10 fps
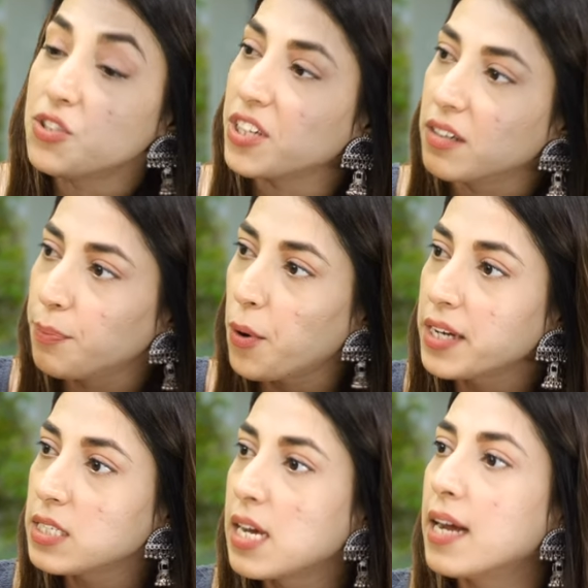trigger
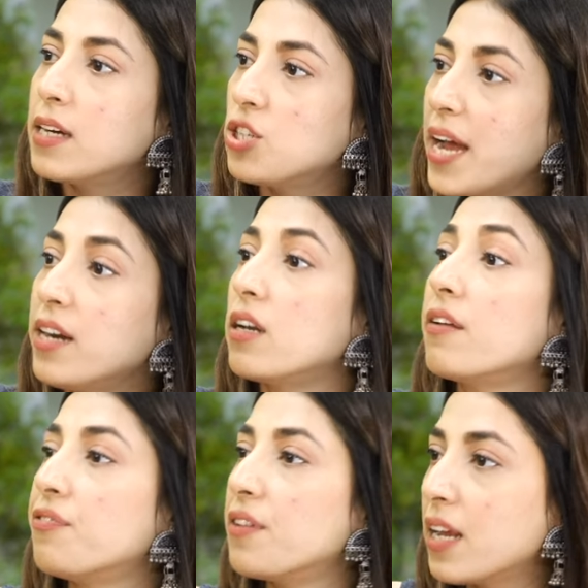points, try and
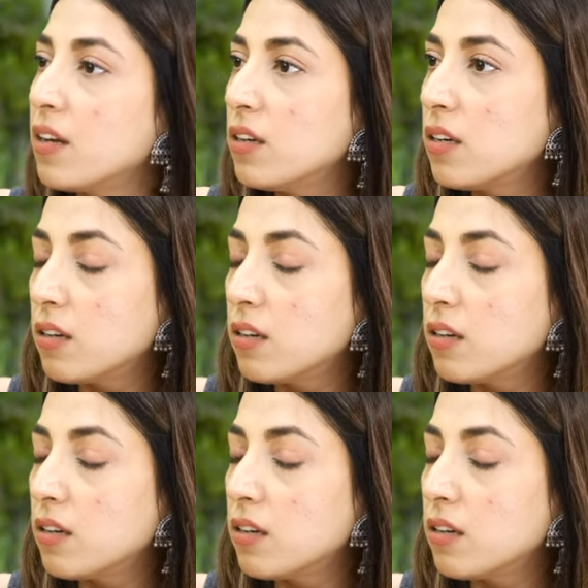refrain,